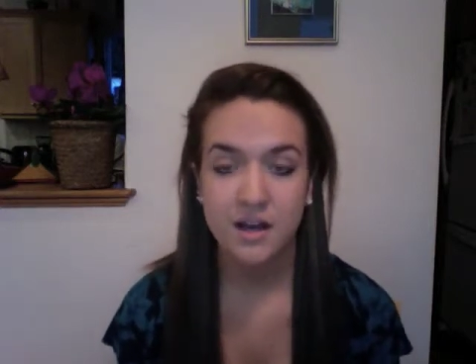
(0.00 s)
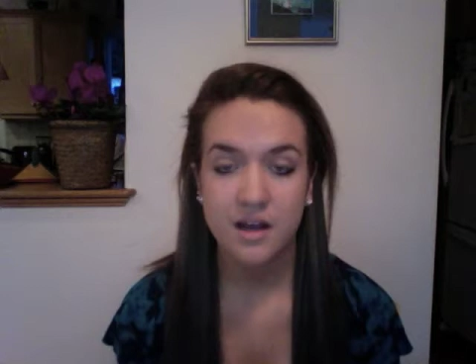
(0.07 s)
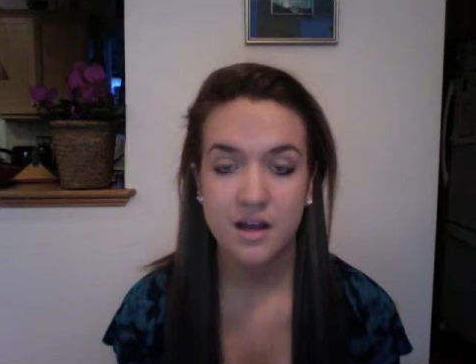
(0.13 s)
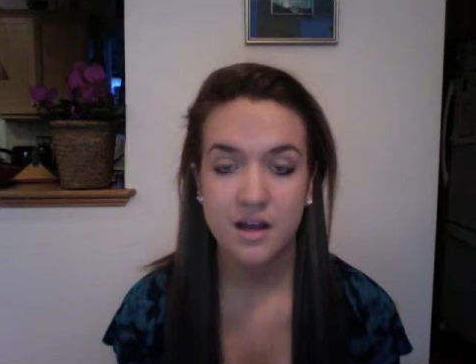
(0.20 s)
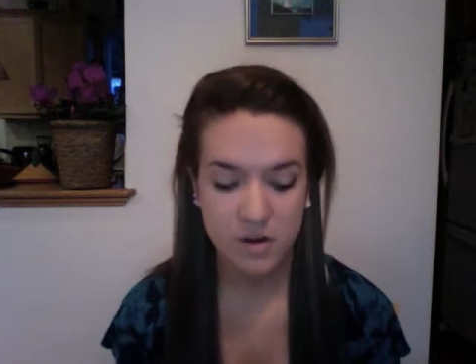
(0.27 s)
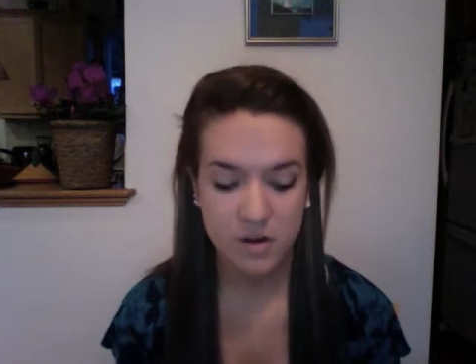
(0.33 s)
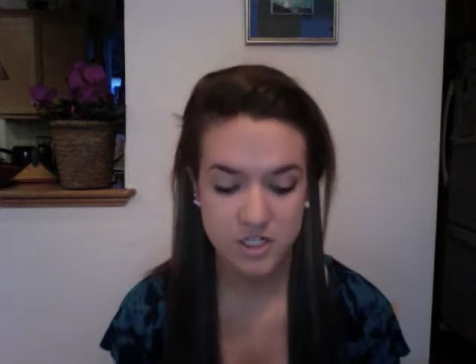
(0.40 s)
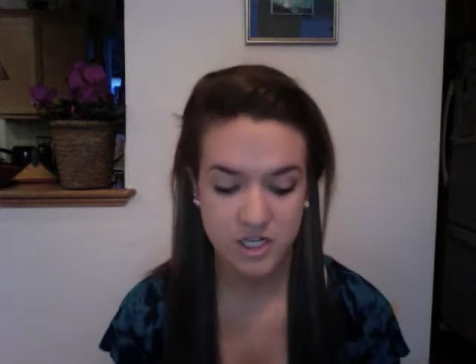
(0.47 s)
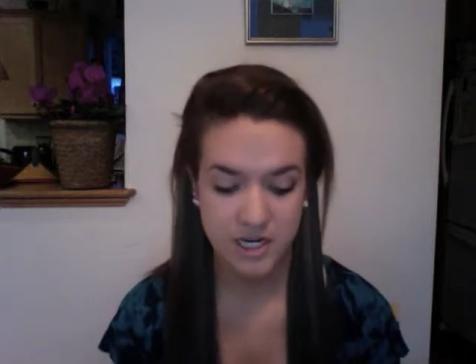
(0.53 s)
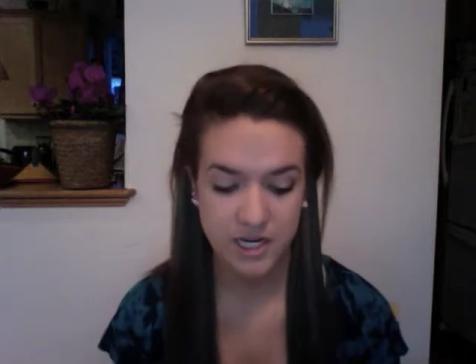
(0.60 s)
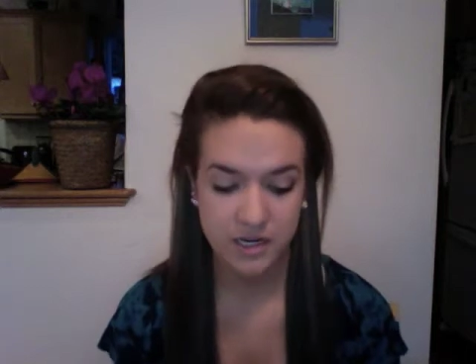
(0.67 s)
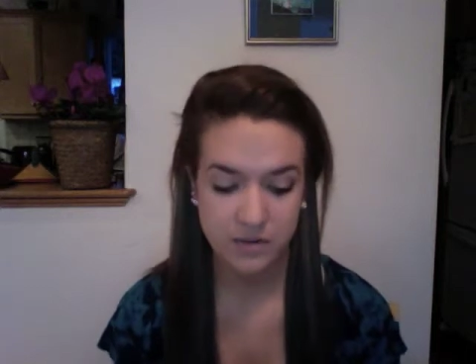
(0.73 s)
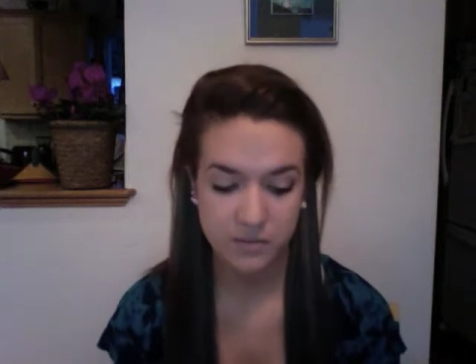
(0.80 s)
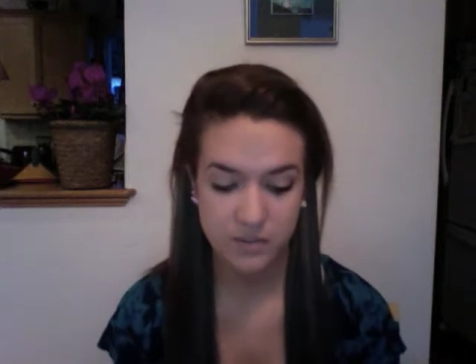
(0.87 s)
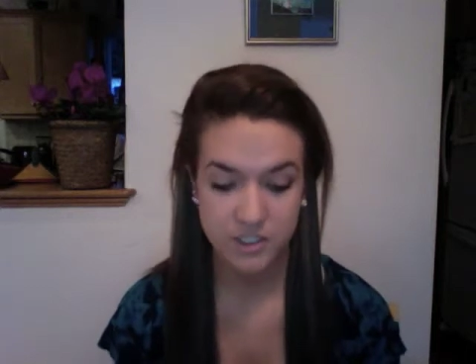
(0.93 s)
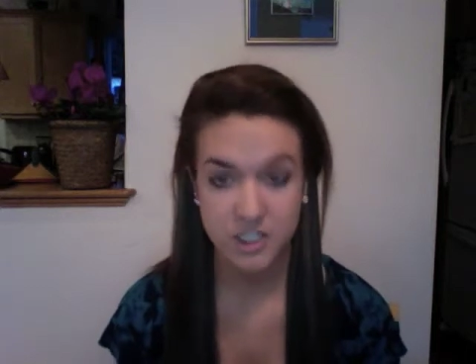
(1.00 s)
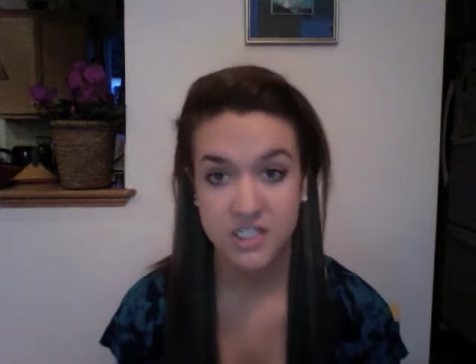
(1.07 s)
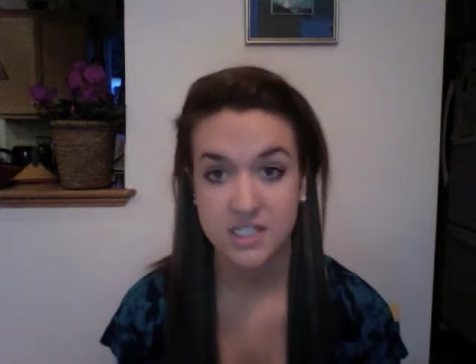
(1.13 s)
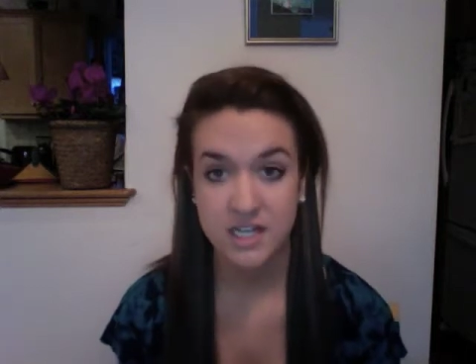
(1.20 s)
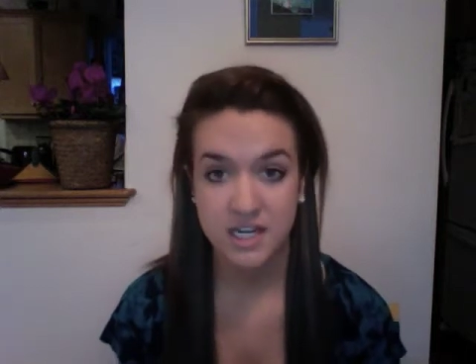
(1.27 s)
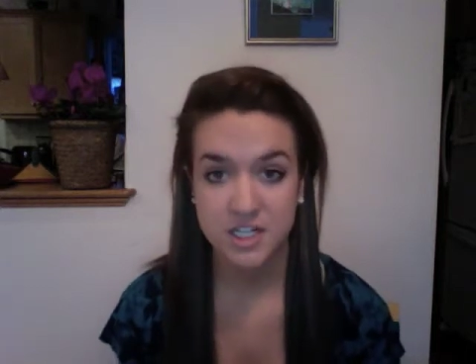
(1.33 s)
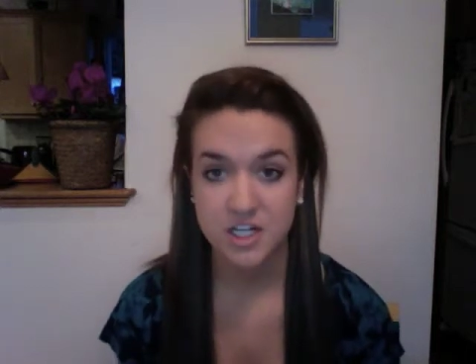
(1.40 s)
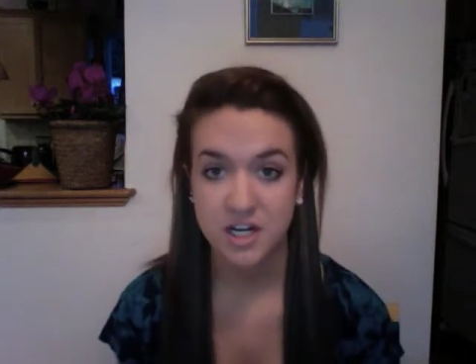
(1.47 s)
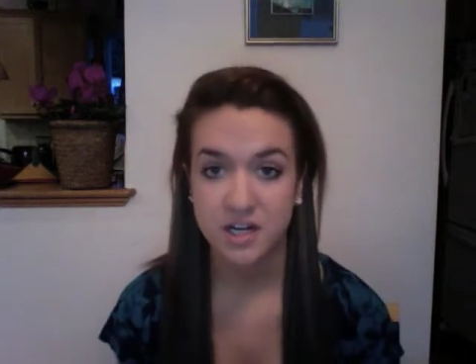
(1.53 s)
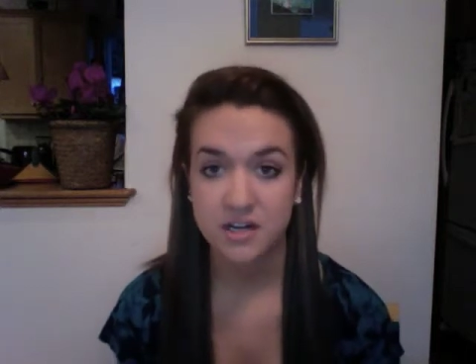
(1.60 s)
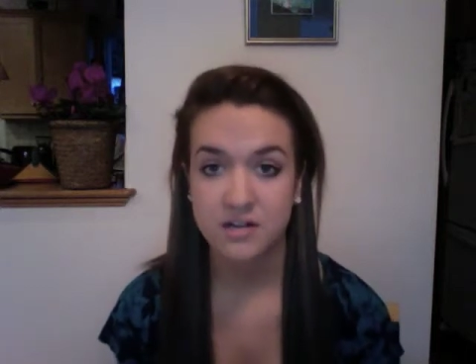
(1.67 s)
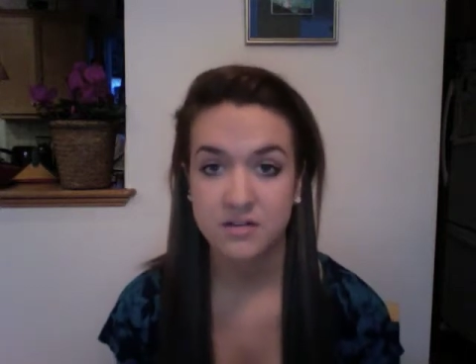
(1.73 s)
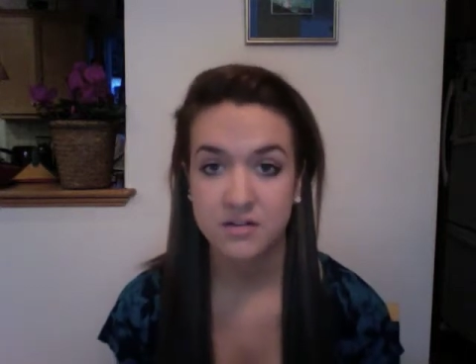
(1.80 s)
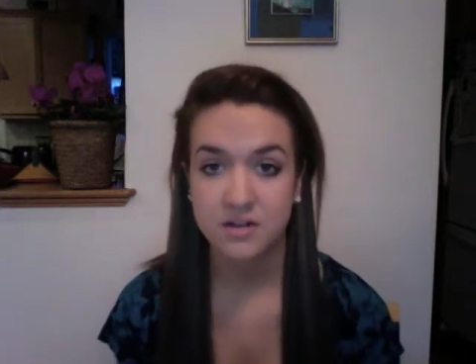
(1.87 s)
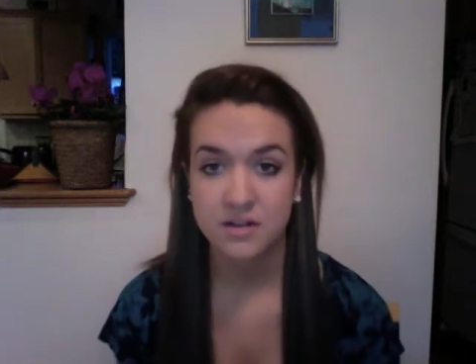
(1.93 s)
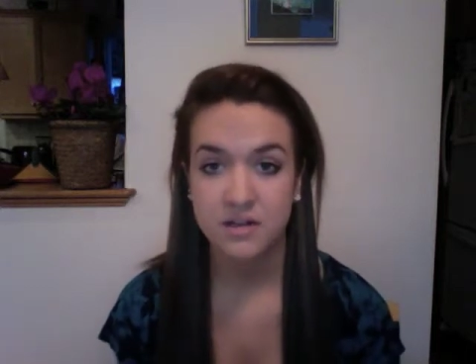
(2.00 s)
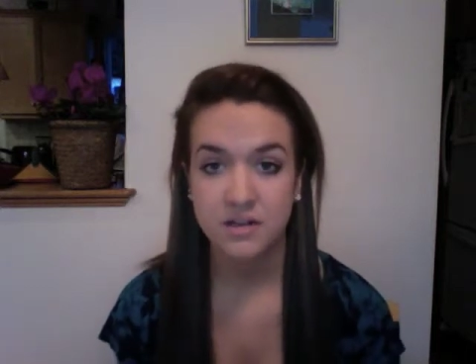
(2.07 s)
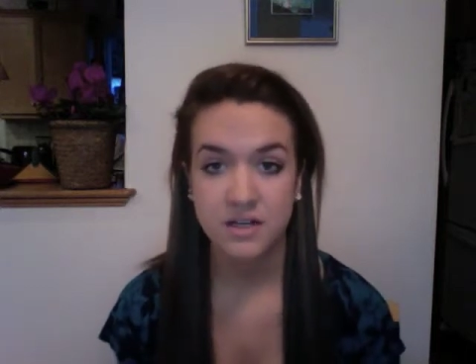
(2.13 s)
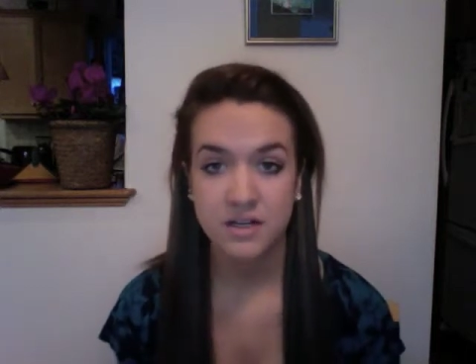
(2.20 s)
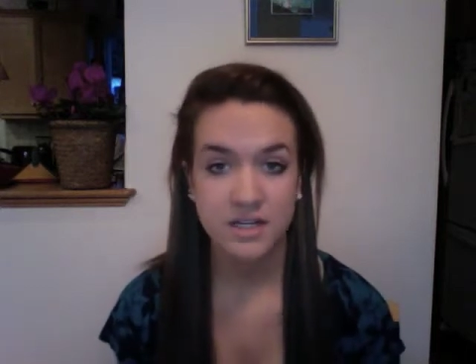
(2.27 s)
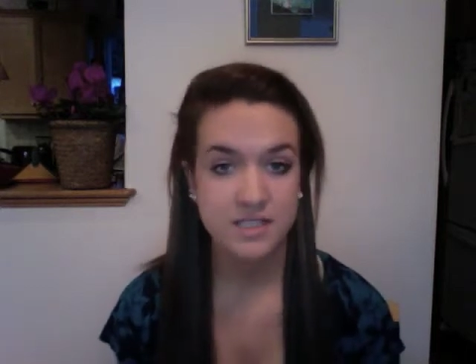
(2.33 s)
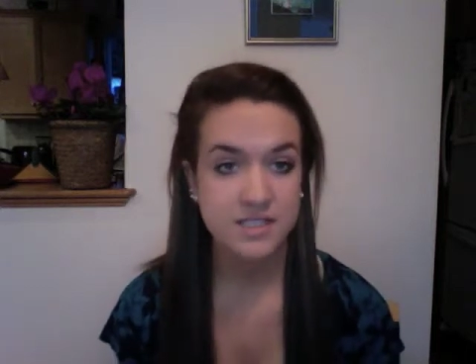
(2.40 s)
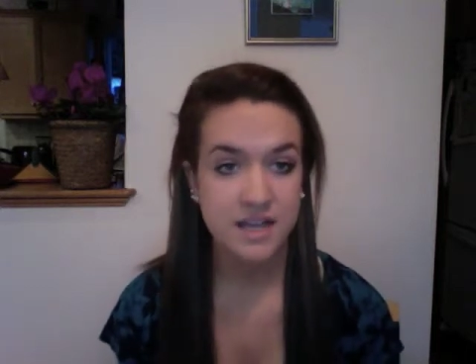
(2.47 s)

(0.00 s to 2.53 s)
Poetry, which is nature, is